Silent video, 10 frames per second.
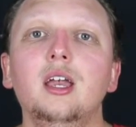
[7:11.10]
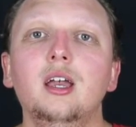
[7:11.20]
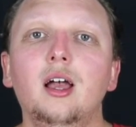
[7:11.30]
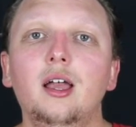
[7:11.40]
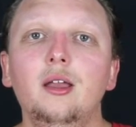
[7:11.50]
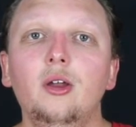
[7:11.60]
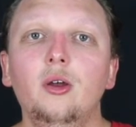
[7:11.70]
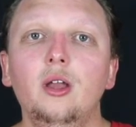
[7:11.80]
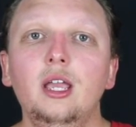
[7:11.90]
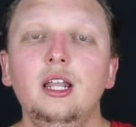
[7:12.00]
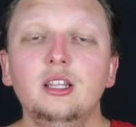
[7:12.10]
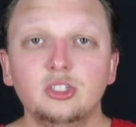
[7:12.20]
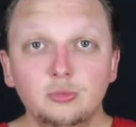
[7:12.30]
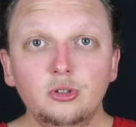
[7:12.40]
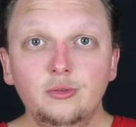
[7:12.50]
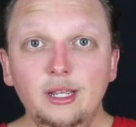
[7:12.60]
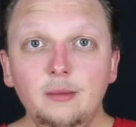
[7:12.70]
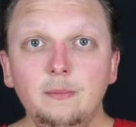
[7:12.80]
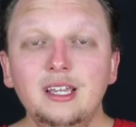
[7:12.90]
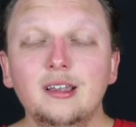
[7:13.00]
in this movie
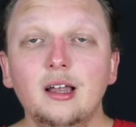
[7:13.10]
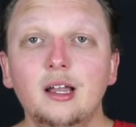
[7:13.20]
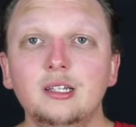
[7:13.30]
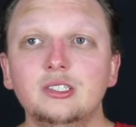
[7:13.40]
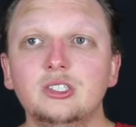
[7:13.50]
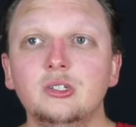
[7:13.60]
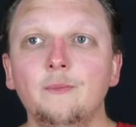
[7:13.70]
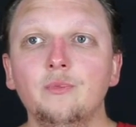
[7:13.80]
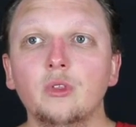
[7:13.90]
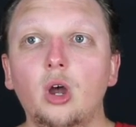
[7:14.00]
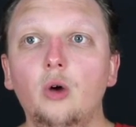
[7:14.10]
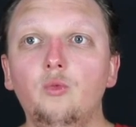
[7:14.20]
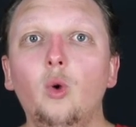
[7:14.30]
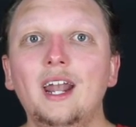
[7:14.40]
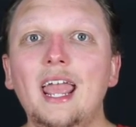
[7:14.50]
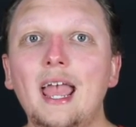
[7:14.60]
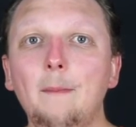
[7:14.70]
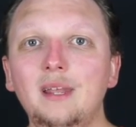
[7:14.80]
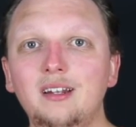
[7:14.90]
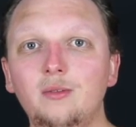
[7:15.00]
because of what
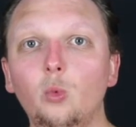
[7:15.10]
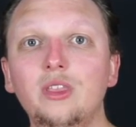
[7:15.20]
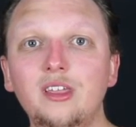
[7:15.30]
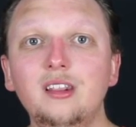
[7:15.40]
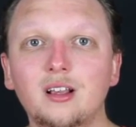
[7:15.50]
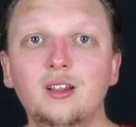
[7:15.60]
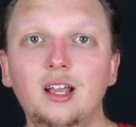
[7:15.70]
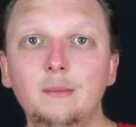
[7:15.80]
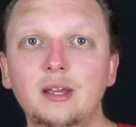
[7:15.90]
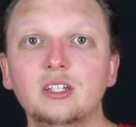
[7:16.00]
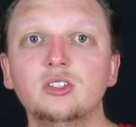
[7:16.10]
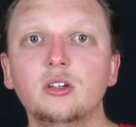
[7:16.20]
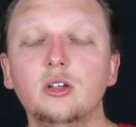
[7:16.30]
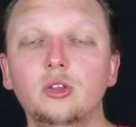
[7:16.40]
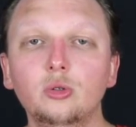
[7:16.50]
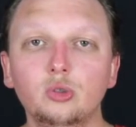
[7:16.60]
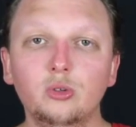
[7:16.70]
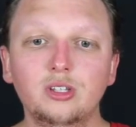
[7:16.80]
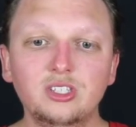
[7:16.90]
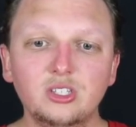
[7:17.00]
happened within the climax. Those
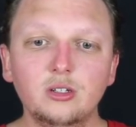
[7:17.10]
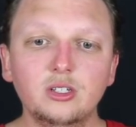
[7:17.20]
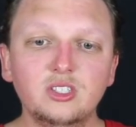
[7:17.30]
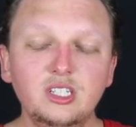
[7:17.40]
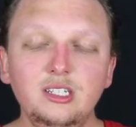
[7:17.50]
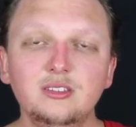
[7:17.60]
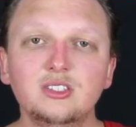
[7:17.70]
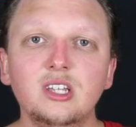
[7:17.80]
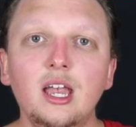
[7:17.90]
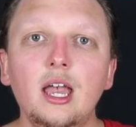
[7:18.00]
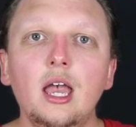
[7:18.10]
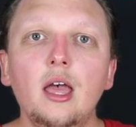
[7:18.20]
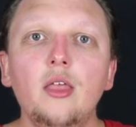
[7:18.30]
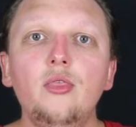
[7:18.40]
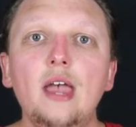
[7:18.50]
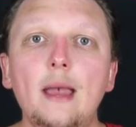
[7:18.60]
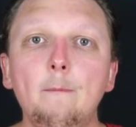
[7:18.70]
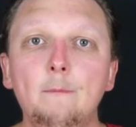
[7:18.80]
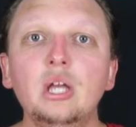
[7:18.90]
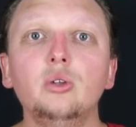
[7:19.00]
were the scenes
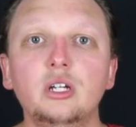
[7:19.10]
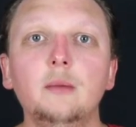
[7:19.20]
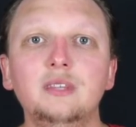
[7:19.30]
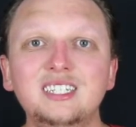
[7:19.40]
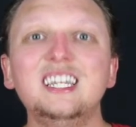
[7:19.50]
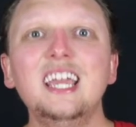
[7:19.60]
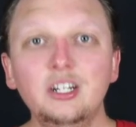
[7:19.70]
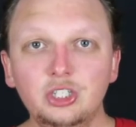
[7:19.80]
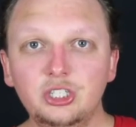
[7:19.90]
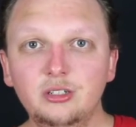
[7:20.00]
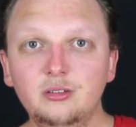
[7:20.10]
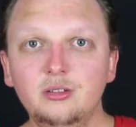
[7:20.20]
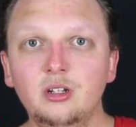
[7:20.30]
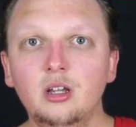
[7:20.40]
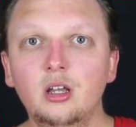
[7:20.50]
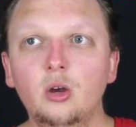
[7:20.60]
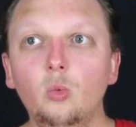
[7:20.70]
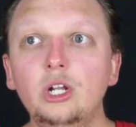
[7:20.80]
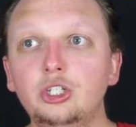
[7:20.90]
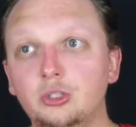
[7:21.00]
that build up the tension,
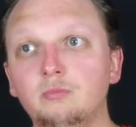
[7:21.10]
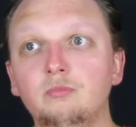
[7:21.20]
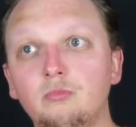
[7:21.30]
which